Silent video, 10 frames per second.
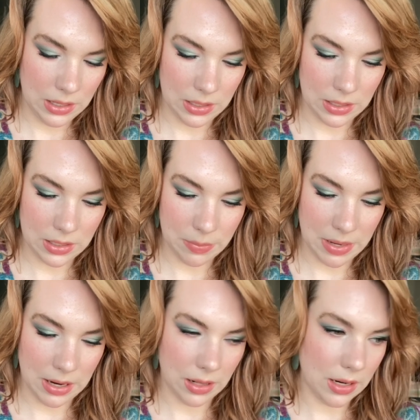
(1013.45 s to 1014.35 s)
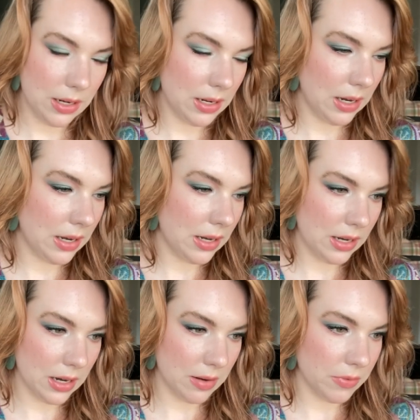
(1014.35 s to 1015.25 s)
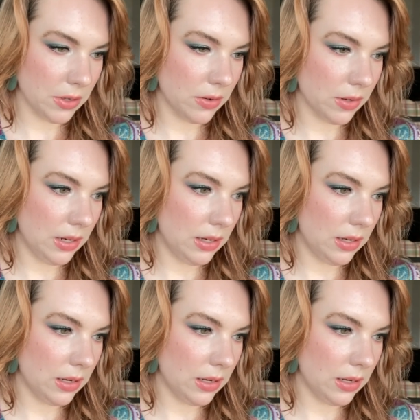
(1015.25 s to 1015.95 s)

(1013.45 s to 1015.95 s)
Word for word: in this palette and evergreen